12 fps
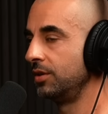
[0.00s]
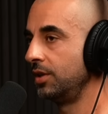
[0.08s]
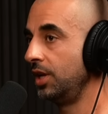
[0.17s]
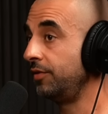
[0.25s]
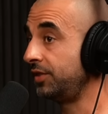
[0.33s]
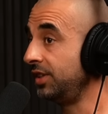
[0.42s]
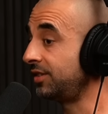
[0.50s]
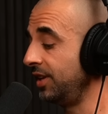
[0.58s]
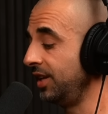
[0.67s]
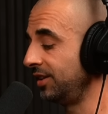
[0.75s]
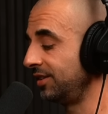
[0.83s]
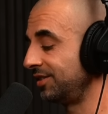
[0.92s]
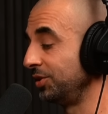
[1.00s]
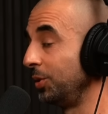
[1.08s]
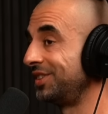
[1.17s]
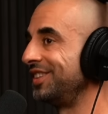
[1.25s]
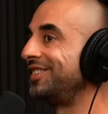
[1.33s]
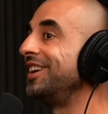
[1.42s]
If this thing sorts
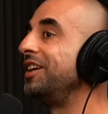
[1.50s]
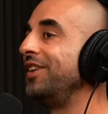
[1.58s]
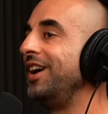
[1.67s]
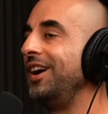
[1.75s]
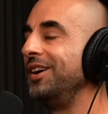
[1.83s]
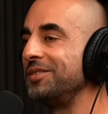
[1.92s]
itself out